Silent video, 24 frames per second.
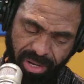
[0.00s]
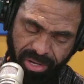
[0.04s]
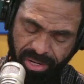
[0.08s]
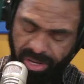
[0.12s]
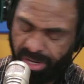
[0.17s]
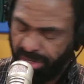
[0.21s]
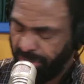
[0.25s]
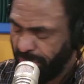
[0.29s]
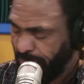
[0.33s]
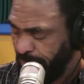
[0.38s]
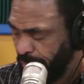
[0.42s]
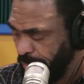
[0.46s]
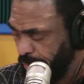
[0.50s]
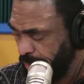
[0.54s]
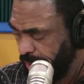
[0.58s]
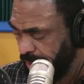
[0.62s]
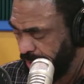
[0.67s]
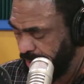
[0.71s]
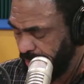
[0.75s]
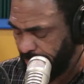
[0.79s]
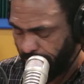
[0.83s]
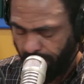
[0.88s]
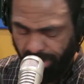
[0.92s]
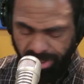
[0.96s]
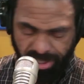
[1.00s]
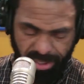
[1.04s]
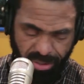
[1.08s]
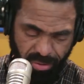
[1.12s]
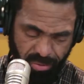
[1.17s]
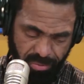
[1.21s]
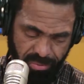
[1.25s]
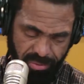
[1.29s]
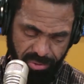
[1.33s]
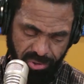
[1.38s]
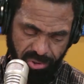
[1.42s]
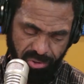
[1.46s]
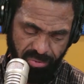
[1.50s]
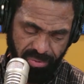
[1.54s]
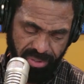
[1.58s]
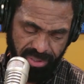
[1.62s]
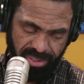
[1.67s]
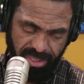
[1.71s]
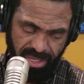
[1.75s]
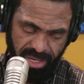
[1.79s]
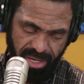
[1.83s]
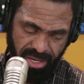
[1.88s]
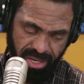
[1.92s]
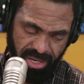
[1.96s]
matter how you look at it, winning on the
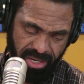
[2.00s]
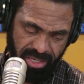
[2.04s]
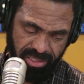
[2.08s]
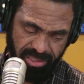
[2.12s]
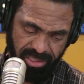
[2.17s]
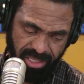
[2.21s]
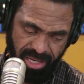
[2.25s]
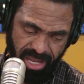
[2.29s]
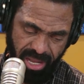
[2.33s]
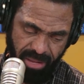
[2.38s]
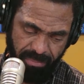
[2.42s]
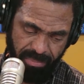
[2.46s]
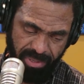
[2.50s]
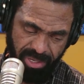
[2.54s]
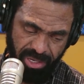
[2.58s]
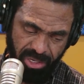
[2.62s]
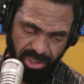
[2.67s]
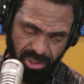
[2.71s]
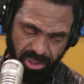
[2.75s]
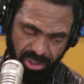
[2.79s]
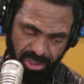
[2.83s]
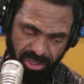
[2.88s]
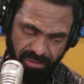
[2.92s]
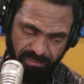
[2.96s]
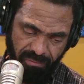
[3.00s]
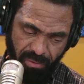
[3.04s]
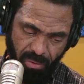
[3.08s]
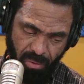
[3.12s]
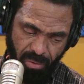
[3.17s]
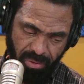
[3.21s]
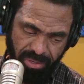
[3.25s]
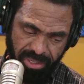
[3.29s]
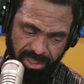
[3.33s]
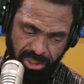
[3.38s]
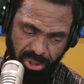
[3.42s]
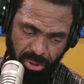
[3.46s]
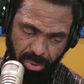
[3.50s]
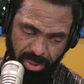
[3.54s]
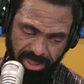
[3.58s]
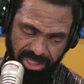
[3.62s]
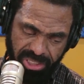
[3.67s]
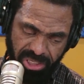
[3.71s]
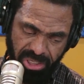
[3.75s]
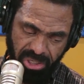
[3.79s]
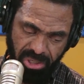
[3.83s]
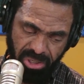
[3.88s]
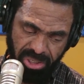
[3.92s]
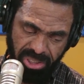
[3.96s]
street is a combination of all that you
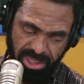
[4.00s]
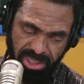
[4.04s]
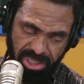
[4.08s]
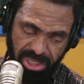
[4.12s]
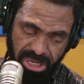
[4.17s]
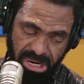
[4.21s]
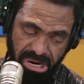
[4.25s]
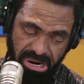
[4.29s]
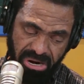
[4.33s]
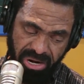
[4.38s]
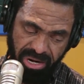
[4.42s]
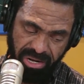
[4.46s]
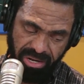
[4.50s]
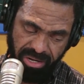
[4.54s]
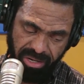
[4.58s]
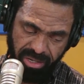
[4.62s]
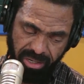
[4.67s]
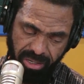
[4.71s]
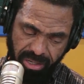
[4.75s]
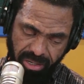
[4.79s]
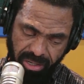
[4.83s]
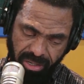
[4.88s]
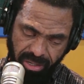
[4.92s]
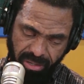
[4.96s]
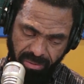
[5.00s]
articulated earlier.